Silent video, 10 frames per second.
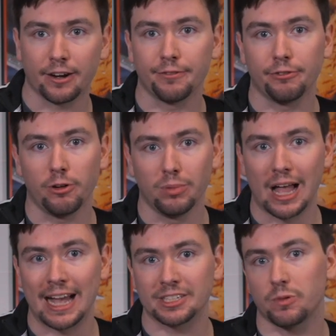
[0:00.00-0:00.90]
at full
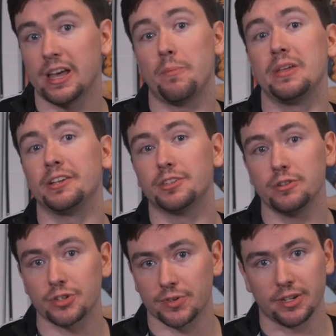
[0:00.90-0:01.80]
blast without being too
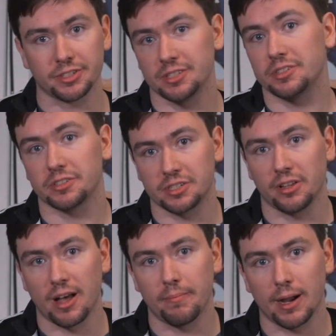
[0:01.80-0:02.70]
shrill since they're still
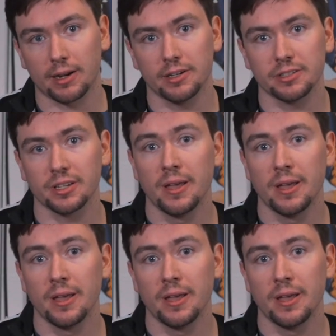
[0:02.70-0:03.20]
humbuckers.